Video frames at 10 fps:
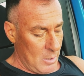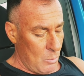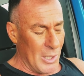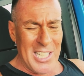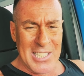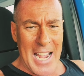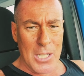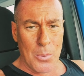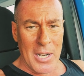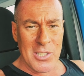With these
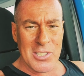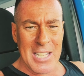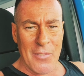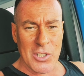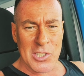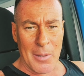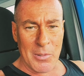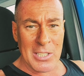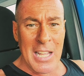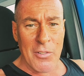gas prices, give us
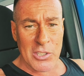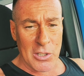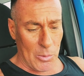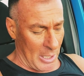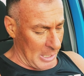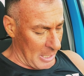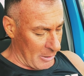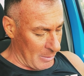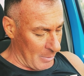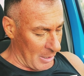something. Give us the
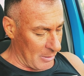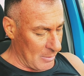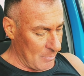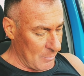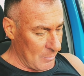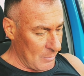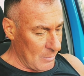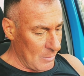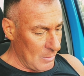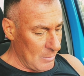$300 a month.
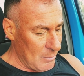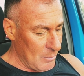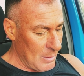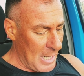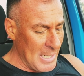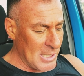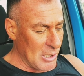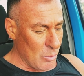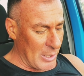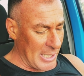And this
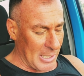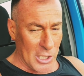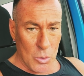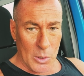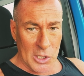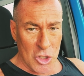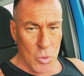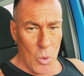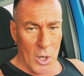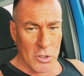is ridiculous with this
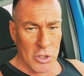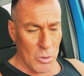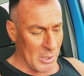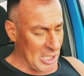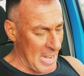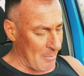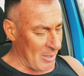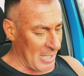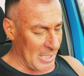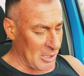war, too, what's
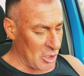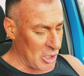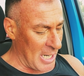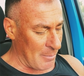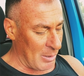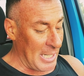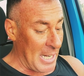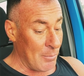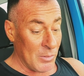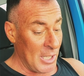happening. It's a shame. But,
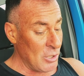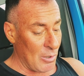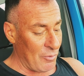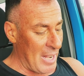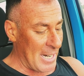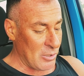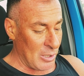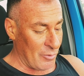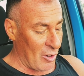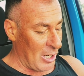yeah, these are facts
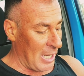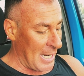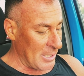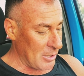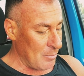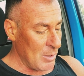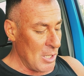on the fertilizer.